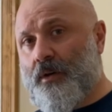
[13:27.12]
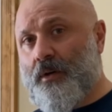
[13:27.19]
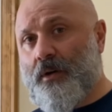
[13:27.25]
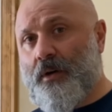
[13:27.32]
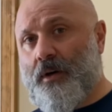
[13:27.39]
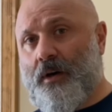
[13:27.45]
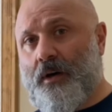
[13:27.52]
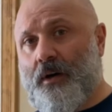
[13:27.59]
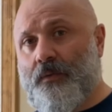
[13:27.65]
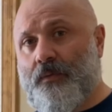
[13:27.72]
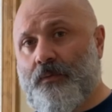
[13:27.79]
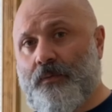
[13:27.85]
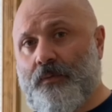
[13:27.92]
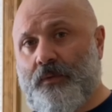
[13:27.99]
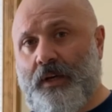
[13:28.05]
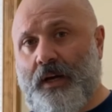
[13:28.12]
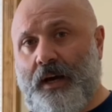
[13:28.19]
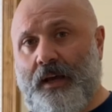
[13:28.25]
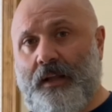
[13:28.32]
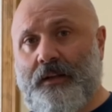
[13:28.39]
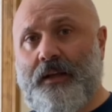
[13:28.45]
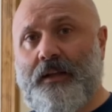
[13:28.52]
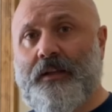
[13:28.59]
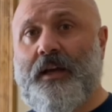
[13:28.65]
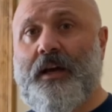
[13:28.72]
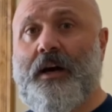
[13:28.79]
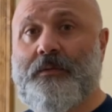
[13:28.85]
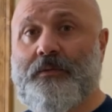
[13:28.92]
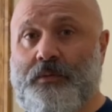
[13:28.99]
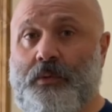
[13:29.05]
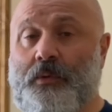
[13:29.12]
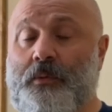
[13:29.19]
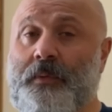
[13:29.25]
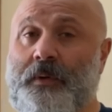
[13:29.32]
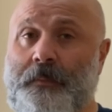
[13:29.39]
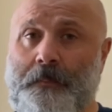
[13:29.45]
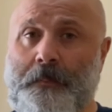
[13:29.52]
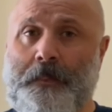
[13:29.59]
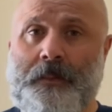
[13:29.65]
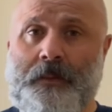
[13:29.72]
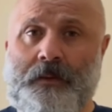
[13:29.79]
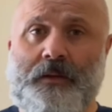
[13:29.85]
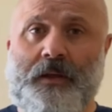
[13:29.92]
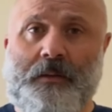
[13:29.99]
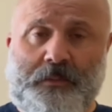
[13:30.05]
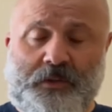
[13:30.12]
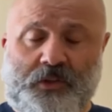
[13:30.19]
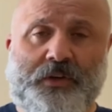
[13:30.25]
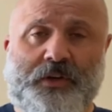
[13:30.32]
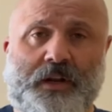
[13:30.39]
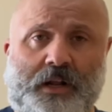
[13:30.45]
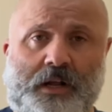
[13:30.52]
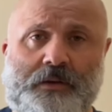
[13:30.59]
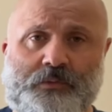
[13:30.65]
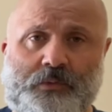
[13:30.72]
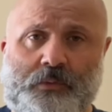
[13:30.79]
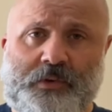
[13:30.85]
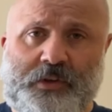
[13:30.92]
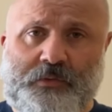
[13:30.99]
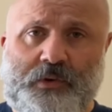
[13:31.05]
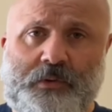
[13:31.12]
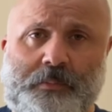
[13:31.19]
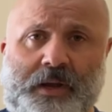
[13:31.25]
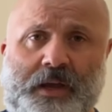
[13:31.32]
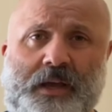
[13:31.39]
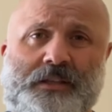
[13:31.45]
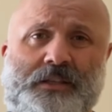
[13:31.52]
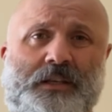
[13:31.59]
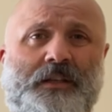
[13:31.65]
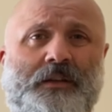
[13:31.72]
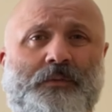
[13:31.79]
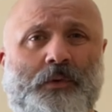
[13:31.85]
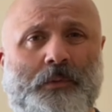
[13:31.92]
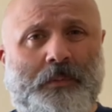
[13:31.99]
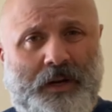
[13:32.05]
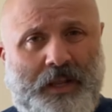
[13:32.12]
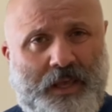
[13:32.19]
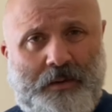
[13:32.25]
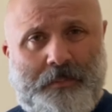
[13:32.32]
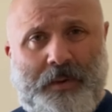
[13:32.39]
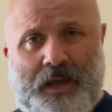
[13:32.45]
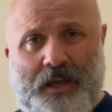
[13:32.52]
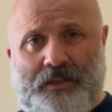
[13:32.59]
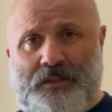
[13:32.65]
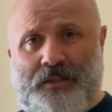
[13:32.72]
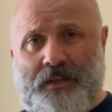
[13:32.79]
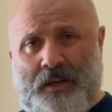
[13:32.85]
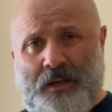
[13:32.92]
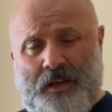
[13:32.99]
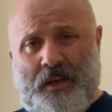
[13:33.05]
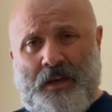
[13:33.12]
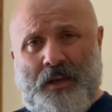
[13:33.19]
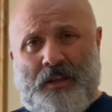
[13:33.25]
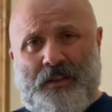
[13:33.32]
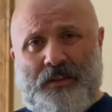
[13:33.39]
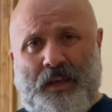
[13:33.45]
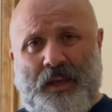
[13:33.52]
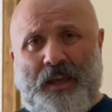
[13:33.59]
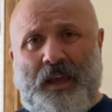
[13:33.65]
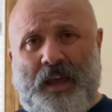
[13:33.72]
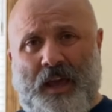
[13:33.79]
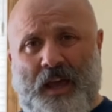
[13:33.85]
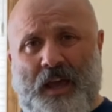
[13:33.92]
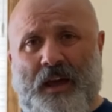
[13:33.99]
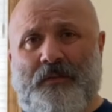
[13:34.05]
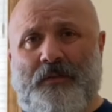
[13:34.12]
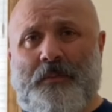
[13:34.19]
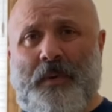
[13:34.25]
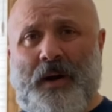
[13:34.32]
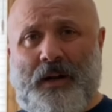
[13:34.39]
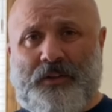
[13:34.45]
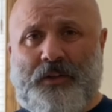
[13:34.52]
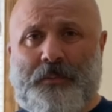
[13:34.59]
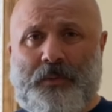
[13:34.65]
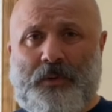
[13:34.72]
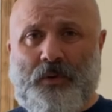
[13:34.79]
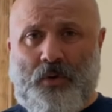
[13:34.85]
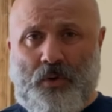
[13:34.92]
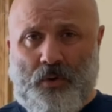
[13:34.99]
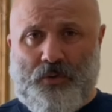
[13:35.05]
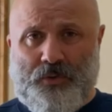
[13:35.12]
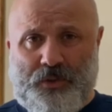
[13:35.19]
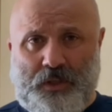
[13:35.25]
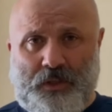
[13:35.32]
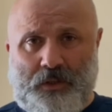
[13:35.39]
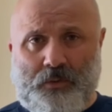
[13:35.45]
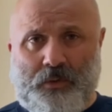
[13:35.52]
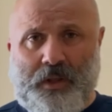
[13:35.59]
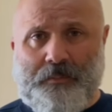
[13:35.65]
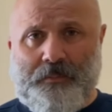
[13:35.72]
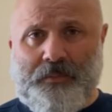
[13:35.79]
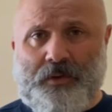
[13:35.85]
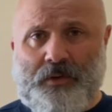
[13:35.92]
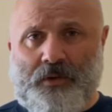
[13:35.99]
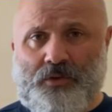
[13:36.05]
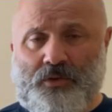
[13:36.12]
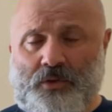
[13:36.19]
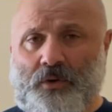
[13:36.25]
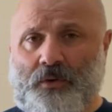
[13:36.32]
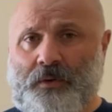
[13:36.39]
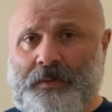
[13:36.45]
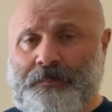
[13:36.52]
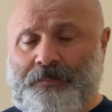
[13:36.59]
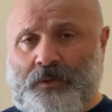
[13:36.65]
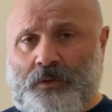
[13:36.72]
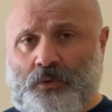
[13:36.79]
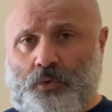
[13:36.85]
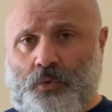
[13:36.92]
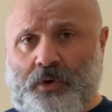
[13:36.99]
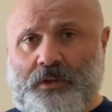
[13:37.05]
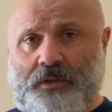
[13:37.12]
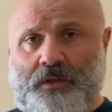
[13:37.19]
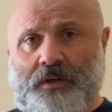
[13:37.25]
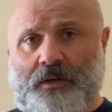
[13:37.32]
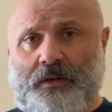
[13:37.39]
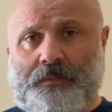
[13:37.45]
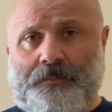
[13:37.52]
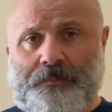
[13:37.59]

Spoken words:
tile and it comes from, that material comes from river beds and from lake beds, they have multiple holes into it. So during the